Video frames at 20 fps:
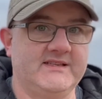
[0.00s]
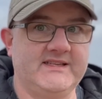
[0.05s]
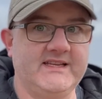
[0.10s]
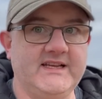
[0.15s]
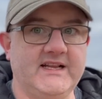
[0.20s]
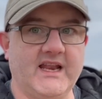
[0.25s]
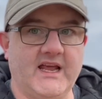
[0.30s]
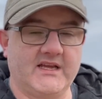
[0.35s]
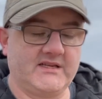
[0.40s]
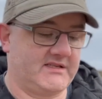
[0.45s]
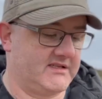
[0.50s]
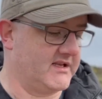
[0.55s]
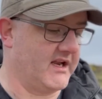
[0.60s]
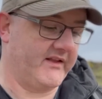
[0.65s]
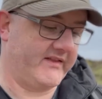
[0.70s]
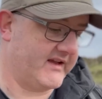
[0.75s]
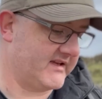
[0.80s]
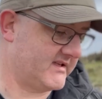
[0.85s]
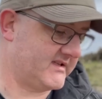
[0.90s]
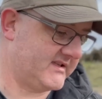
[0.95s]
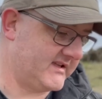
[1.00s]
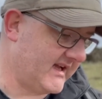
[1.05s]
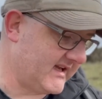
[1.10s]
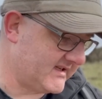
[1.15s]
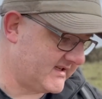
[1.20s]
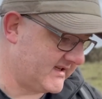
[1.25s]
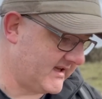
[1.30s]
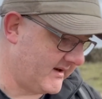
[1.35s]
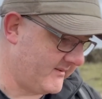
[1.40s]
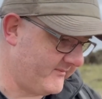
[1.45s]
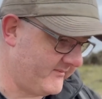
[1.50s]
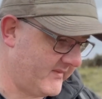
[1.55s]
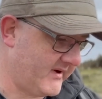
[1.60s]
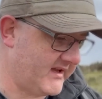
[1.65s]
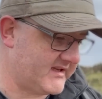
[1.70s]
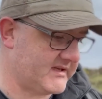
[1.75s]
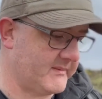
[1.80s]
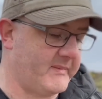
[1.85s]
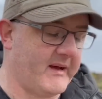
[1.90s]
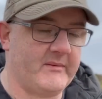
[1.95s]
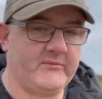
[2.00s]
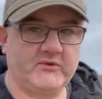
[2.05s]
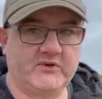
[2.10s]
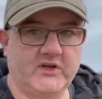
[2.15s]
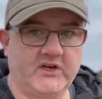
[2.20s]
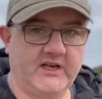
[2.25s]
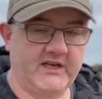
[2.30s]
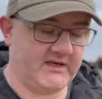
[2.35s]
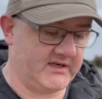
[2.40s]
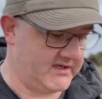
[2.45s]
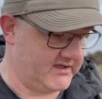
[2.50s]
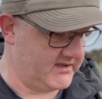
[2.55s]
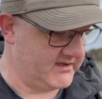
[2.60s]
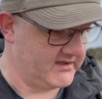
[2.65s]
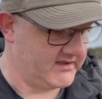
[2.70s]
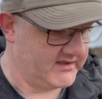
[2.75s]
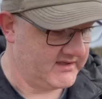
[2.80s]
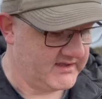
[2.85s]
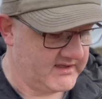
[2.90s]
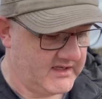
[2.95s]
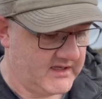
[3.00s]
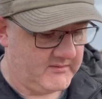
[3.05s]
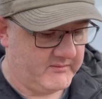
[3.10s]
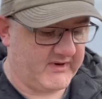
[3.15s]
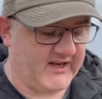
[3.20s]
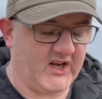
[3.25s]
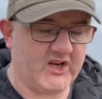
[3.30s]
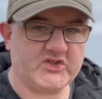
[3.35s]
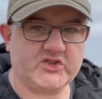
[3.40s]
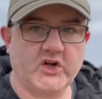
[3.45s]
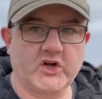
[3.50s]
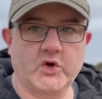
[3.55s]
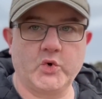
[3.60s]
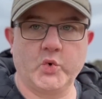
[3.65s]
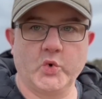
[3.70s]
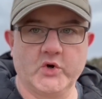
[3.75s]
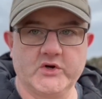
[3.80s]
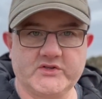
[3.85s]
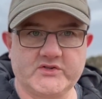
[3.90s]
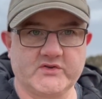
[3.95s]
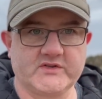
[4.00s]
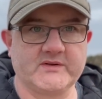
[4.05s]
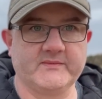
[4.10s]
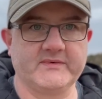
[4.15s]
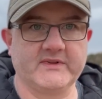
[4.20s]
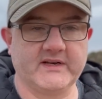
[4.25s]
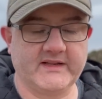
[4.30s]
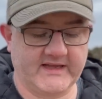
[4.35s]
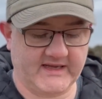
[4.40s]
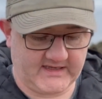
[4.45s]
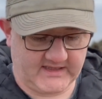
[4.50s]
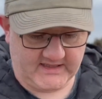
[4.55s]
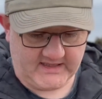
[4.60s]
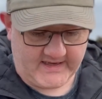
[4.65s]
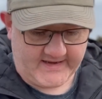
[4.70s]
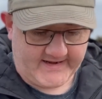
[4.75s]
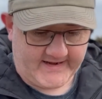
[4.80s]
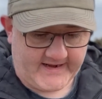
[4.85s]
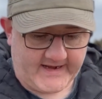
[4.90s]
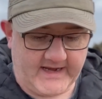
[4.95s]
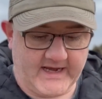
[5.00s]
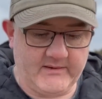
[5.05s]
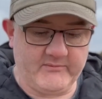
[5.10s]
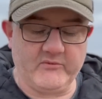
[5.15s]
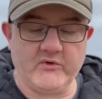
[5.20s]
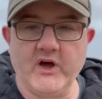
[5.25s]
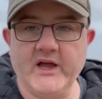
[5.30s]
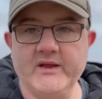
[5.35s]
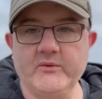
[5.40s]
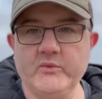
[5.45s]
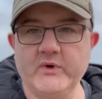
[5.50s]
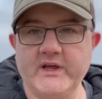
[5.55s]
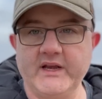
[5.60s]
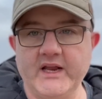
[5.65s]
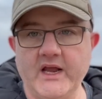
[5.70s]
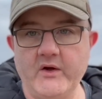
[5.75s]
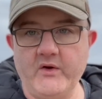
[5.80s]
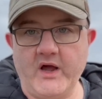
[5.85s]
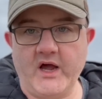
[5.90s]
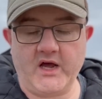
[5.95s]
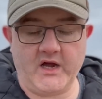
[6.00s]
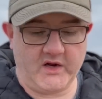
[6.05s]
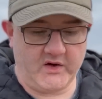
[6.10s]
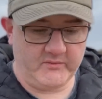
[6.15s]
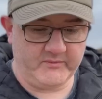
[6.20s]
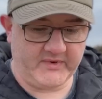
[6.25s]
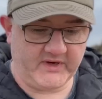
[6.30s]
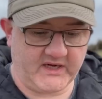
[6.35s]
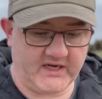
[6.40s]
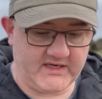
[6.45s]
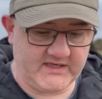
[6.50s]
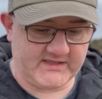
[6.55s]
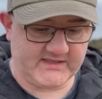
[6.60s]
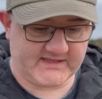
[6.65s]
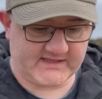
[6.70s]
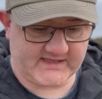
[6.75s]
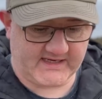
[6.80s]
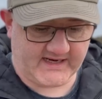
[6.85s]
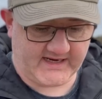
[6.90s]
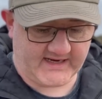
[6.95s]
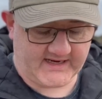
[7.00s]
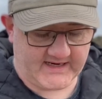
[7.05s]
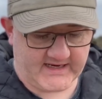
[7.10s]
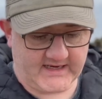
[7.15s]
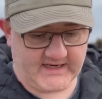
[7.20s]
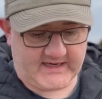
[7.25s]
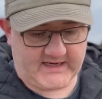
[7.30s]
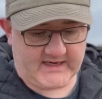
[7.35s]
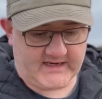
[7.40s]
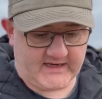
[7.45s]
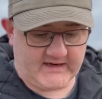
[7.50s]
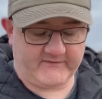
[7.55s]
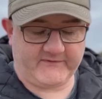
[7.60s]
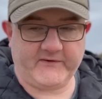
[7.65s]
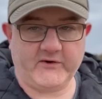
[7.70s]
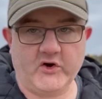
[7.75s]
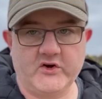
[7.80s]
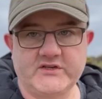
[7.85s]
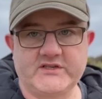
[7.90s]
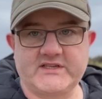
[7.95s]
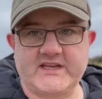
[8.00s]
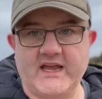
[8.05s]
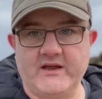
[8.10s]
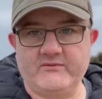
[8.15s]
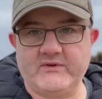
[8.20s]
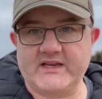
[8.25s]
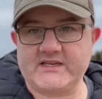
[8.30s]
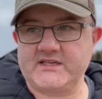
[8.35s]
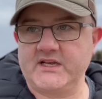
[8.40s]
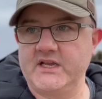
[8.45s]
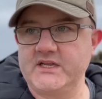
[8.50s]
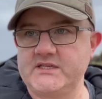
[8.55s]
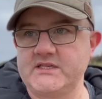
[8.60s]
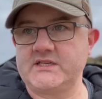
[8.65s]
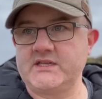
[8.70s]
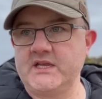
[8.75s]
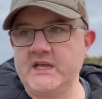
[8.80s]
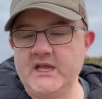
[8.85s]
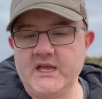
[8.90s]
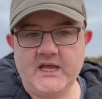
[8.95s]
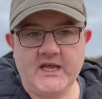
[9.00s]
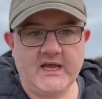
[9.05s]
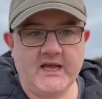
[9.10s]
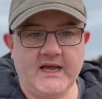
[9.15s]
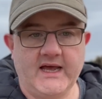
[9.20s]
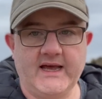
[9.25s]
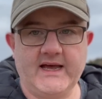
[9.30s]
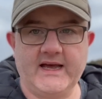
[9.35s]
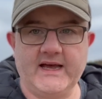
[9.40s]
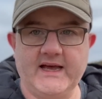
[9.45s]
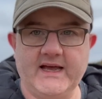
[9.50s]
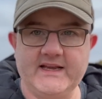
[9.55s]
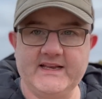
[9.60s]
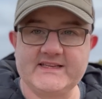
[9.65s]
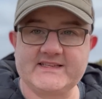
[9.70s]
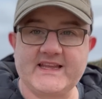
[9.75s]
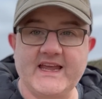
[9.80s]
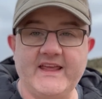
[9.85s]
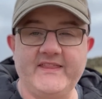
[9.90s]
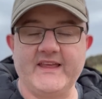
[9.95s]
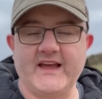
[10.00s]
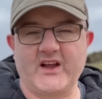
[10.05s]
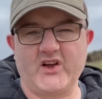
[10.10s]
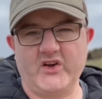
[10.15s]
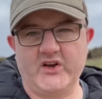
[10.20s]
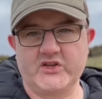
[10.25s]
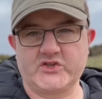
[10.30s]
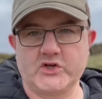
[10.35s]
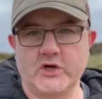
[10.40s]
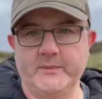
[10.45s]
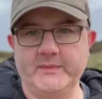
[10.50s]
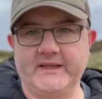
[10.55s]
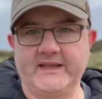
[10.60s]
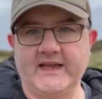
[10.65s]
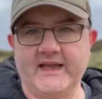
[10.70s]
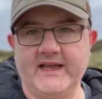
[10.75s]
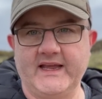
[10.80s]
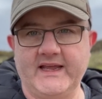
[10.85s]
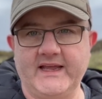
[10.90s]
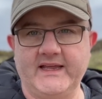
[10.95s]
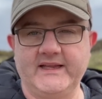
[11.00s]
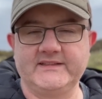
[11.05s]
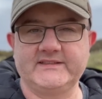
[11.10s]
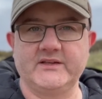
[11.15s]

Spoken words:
Sea glass. No, that's a pebble, darling. But it looks like quartz or something like that. Right, we're going to go home because Florence is getting restless. And it's getting that kind of time of day.